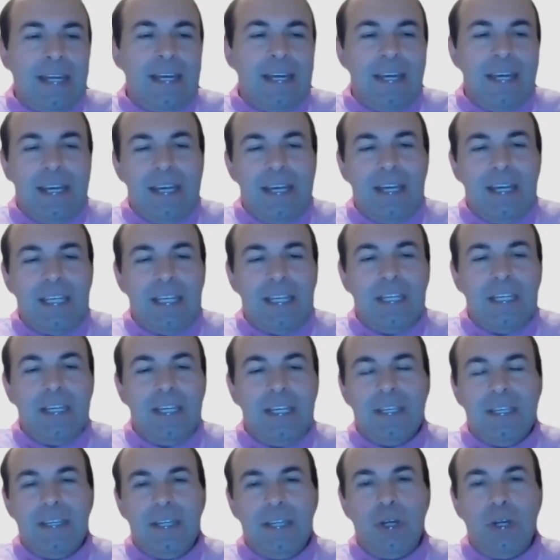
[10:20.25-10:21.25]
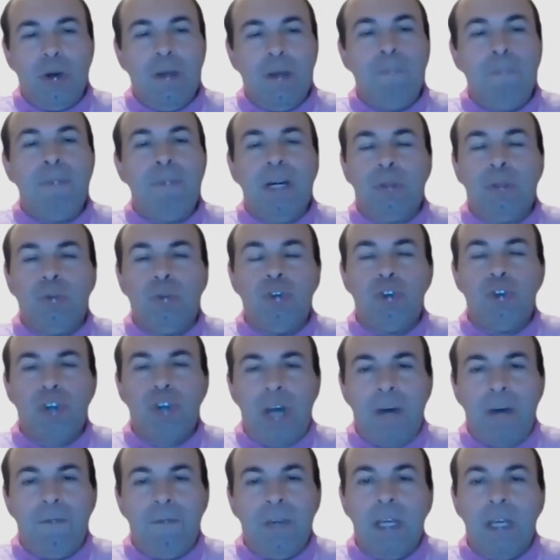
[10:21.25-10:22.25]
you know impact to the
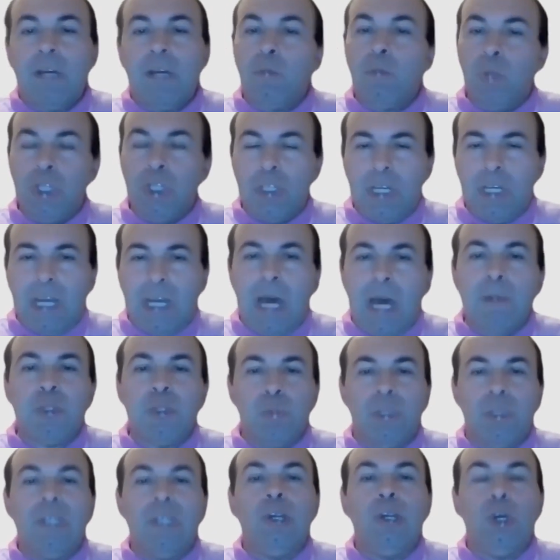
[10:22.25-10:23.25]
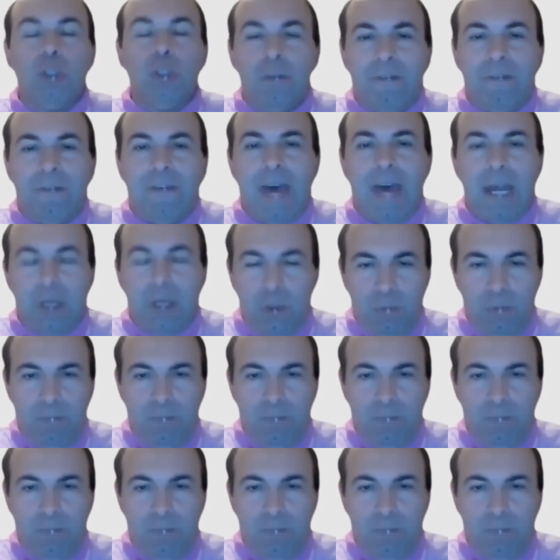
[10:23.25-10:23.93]
traffic, which comes with a lot of value.